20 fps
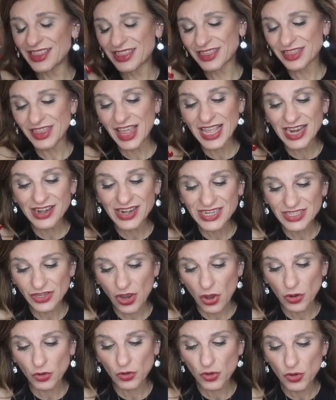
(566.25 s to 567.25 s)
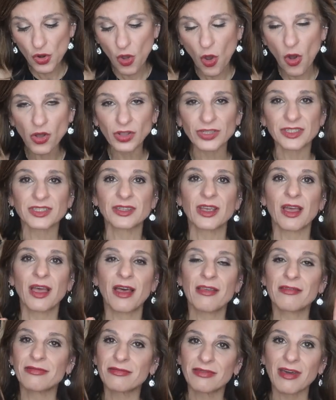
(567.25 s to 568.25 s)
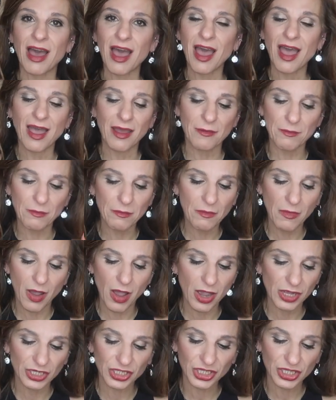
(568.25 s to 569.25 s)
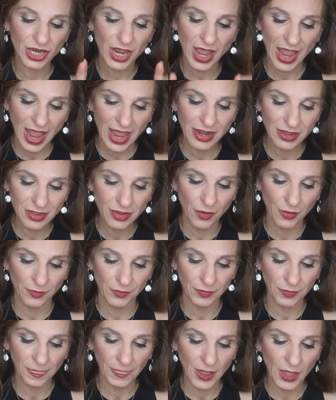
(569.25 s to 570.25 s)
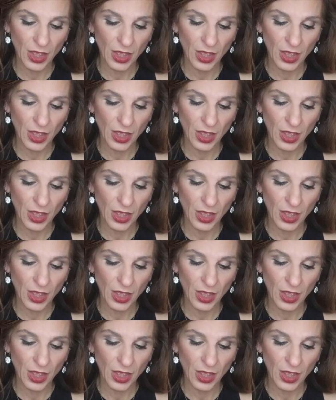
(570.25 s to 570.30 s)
there is not that much in them